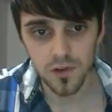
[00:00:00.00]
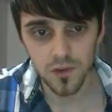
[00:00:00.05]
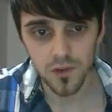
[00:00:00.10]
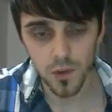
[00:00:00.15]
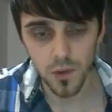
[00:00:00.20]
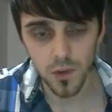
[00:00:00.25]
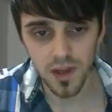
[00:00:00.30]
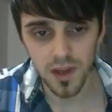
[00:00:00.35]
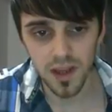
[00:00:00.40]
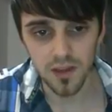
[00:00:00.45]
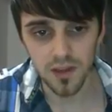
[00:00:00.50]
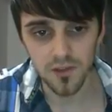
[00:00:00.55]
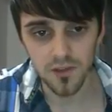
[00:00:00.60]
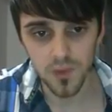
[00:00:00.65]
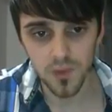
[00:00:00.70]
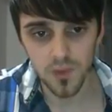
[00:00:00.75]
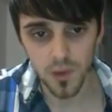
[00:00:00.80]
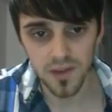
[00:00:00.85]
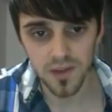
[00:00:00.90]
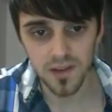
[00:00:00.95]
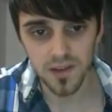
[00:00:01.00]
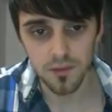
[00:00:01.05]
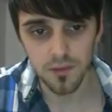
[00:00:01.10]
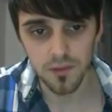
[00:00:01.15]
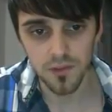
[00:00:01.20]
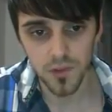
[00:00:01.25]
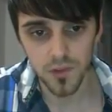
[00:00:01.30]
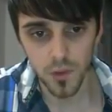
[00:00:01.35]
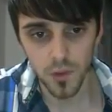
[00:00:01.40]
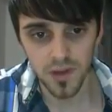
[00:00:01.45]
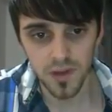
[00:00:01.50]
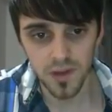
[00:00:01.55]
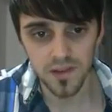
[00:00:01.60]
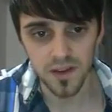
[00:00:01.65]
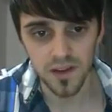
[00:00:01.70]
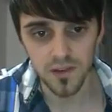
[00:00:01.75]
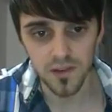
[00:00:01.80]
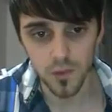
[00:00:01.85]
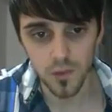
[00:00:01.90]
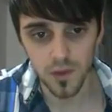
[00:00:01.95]
28th, 27th,
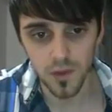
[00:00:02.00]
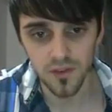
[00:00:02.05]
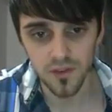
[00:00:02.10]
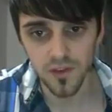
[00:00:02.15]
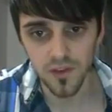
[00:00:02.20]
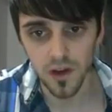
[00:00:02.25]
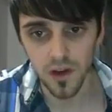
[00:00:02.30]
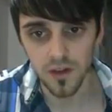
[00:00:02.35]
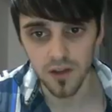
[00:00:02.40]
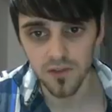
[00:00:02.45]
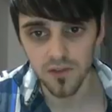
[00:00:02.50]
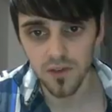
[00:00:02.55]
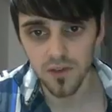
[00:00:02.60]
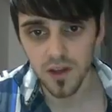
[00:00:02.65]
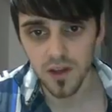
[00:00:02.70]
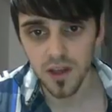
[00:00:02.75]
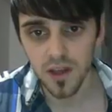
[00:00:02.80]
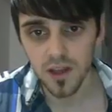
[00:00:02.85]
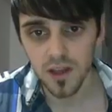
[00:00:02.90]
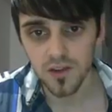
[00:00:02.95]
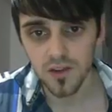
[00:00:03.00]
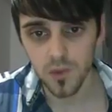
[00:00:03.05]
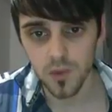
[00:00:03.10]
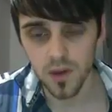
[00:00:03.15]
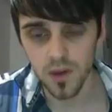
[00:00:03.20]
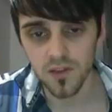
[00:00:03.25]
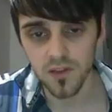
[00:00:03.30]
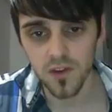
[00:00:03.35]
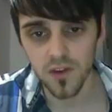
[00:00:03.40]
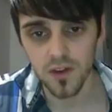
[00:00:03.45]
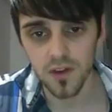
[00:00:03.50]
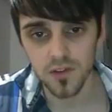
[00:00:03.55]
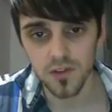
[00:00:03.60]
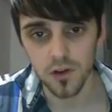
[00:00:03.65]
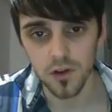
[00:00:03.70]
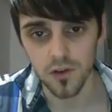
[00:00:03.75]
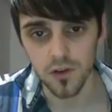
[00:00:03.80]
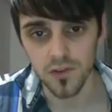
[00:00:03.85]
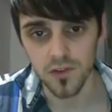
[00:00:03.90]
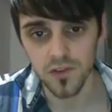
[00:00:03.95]
26th, 25,
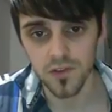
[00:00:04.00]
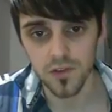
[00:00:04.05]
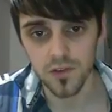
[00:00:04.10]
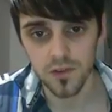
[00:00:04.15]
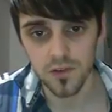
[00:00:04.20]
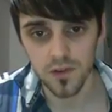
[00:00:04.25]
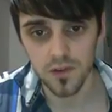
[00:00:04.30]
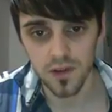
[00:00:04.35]
$25.